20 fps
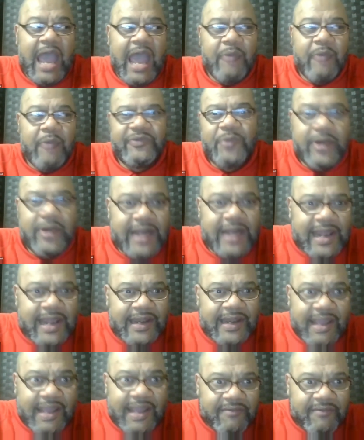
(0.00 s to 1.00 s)
I was worried
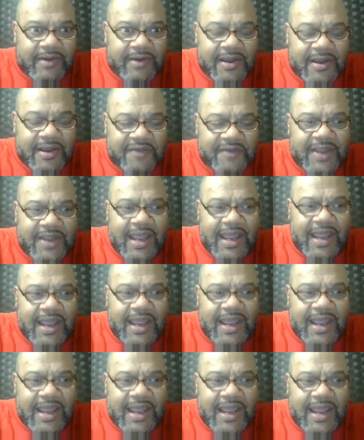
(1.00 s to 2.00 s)
I didn't have enough.
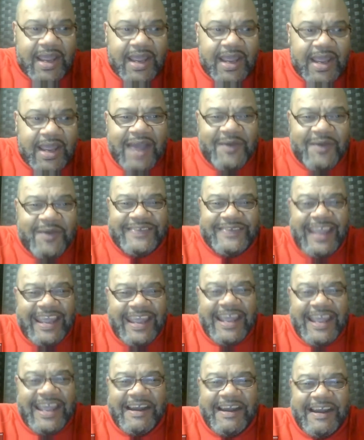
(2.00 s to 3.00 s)
I was
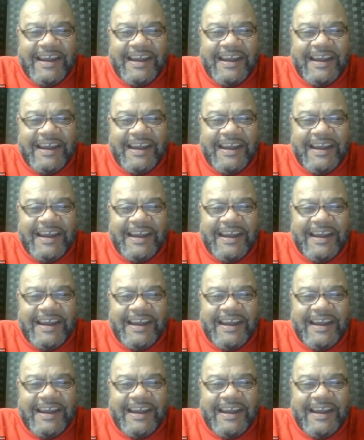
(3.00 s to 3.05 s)
like,